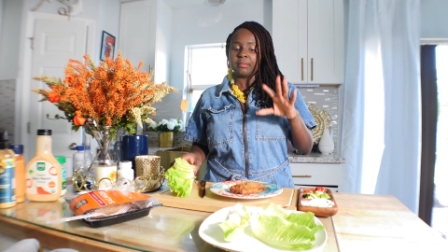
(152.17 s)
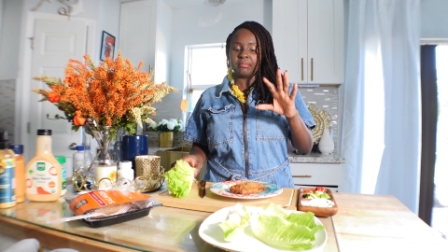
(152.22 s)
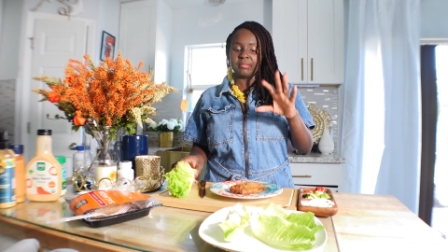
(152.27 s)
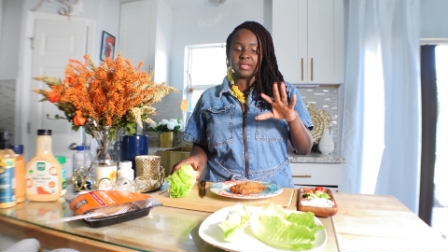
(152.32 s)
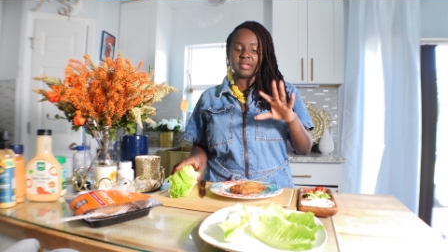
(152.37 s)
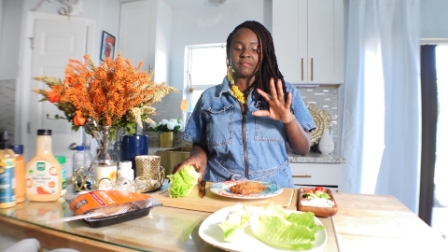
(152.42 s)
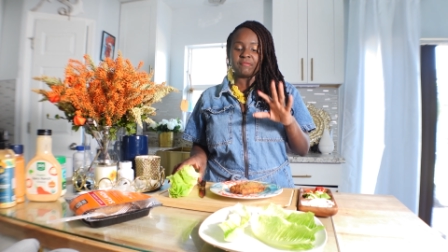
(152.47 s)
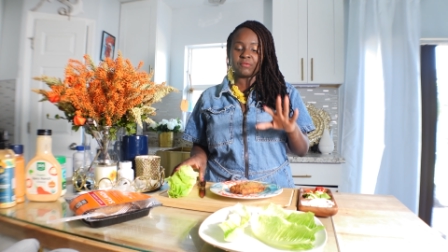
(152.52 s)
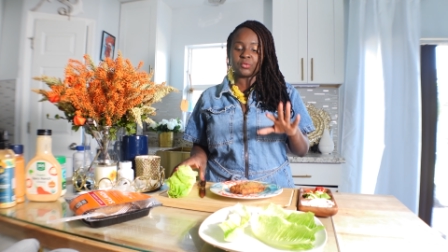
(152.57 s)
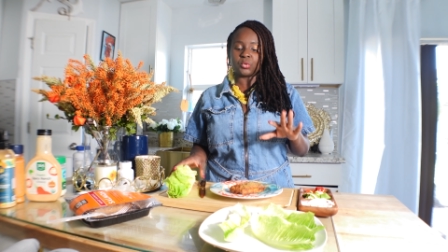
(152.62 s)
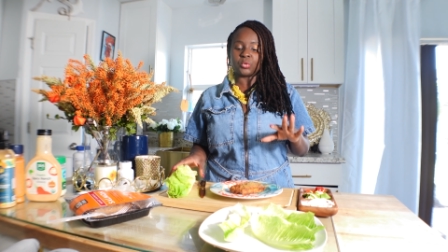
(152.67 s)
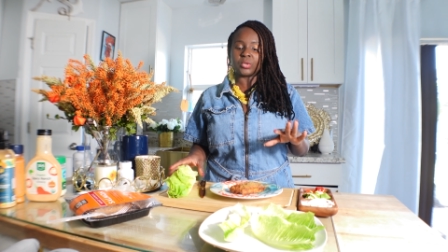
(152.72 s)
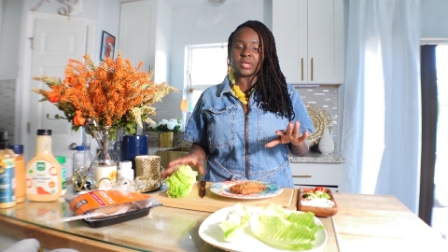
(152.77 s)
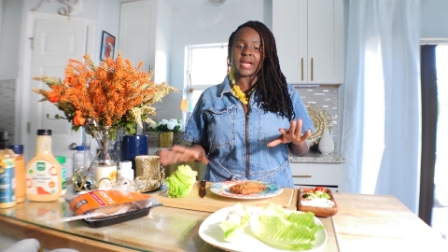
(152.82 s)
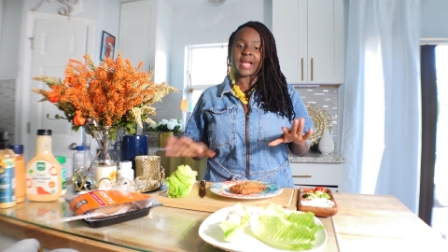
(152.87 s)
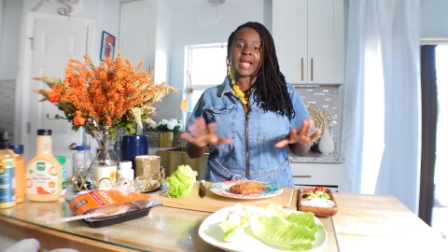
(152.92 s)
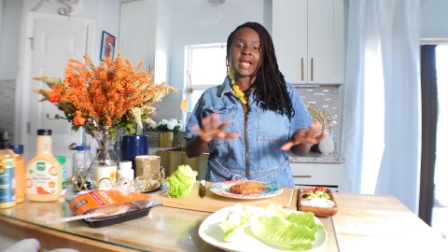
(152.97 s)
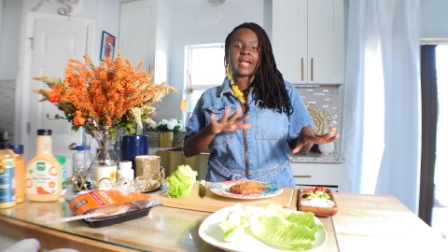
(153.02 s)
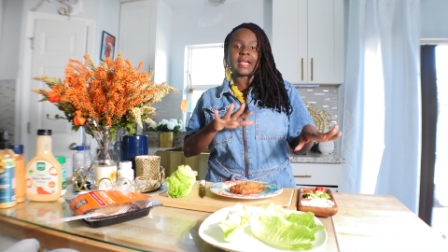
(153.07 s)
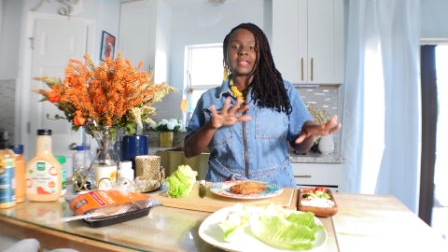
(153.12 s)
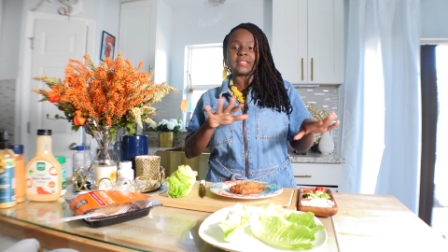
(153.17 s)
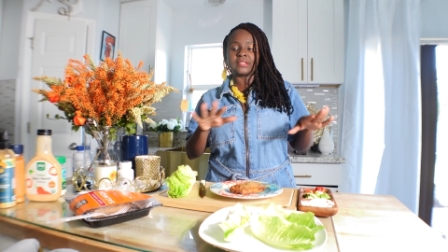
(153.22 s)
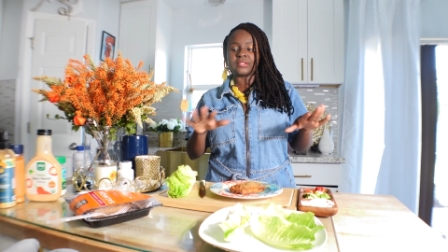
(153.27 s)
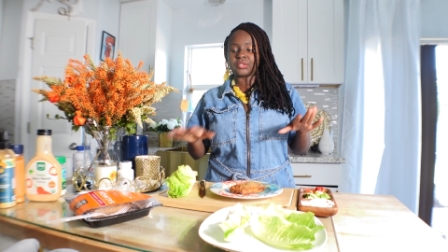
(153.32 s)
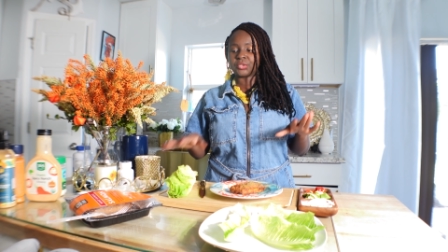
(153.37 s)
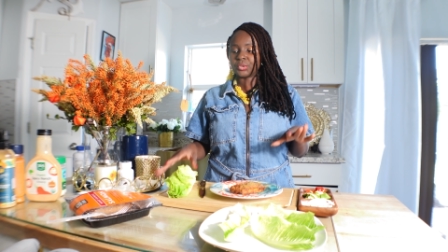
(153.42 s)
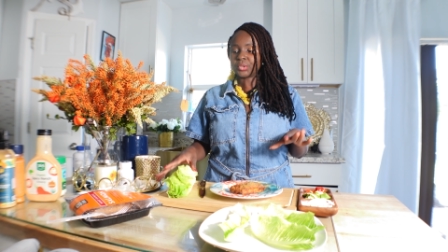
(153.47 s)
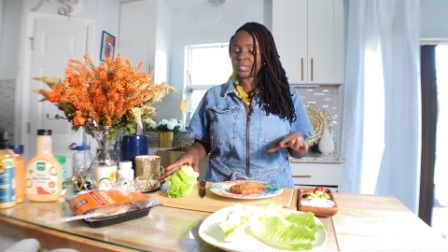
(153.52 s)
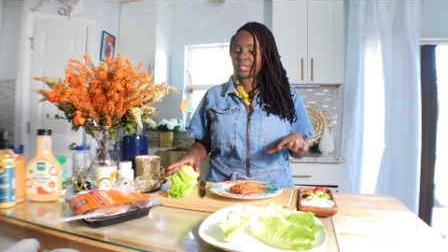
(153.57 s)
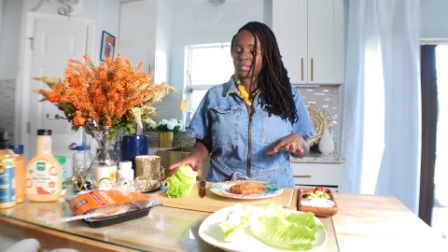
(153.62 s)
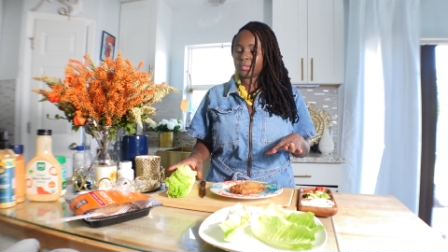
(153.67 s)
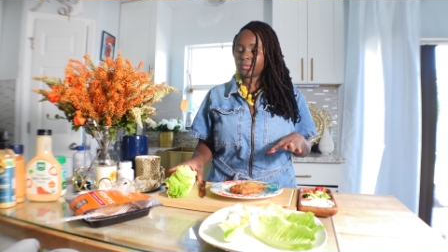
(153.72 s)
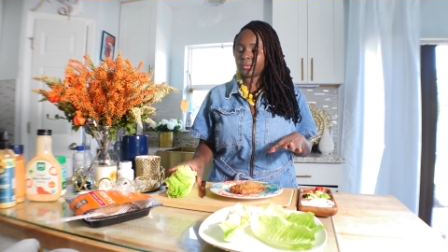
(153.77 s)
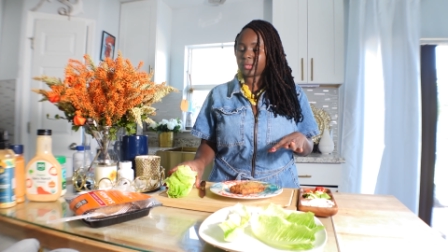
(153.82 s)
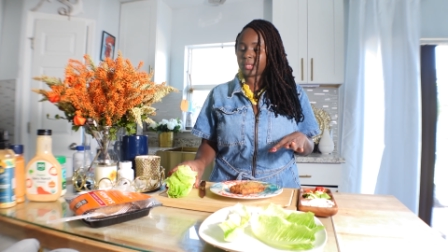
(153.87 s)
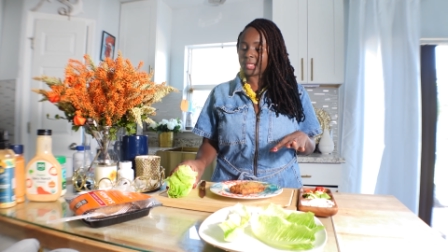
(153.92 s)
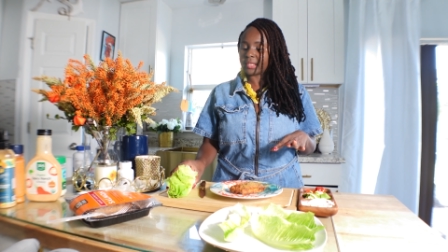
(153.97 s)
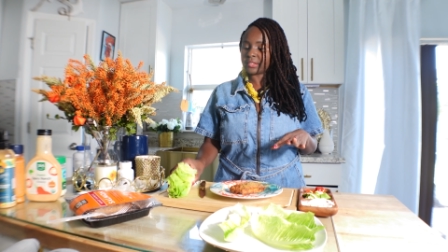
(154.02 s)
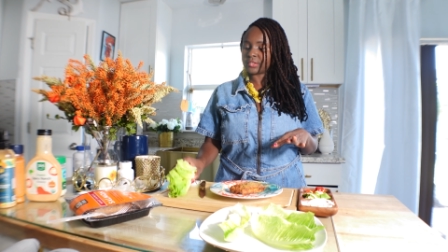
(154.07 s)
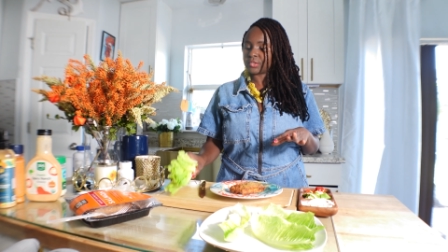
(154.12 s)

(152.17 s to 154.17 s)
before I start, okay?